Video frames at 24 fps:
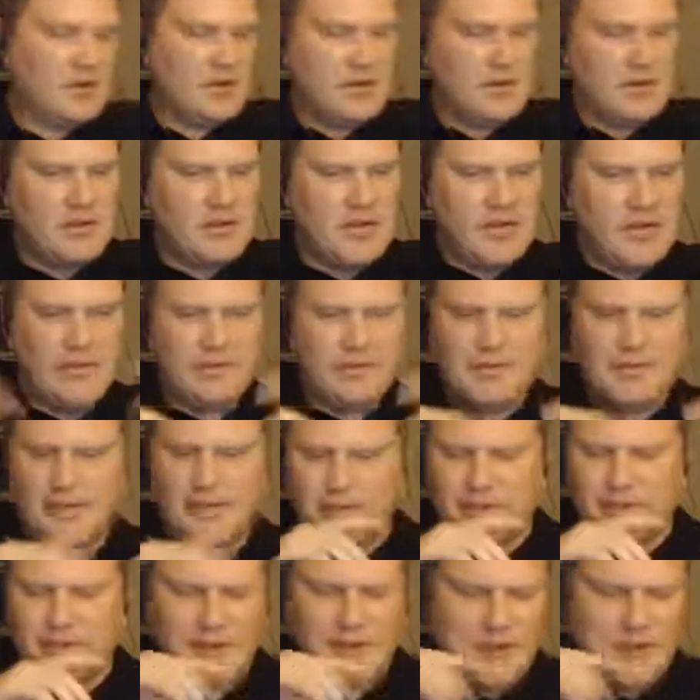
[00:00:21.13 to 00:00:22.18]
It is
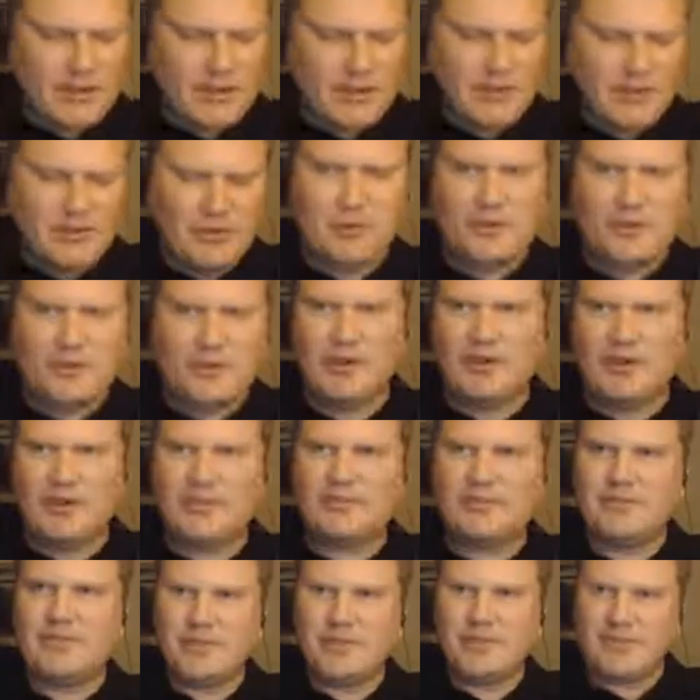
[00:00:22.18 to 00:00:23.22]
basically like humanoid inf-
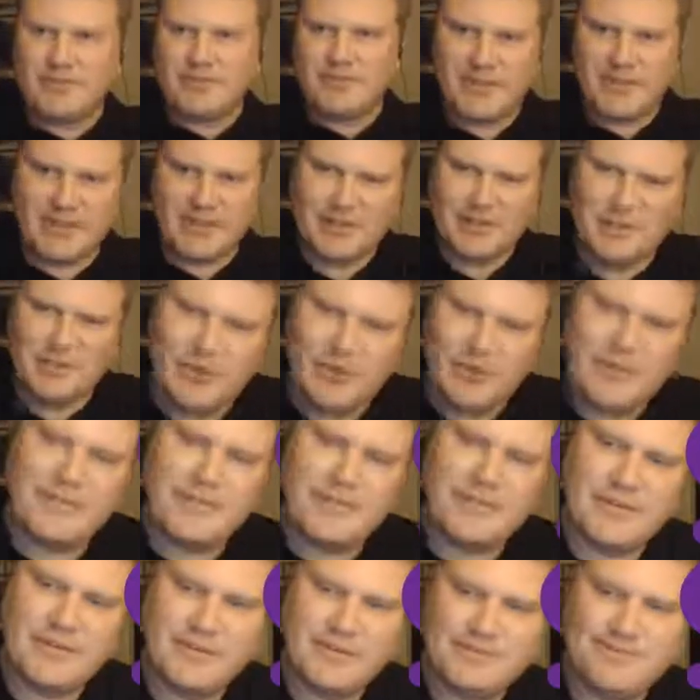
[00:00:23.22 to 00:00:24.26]

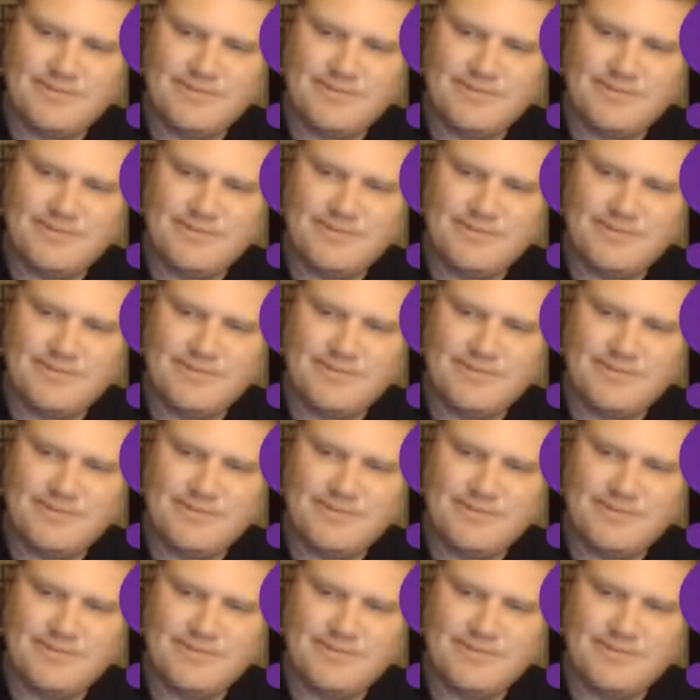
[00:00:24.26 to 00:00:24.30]
insectoids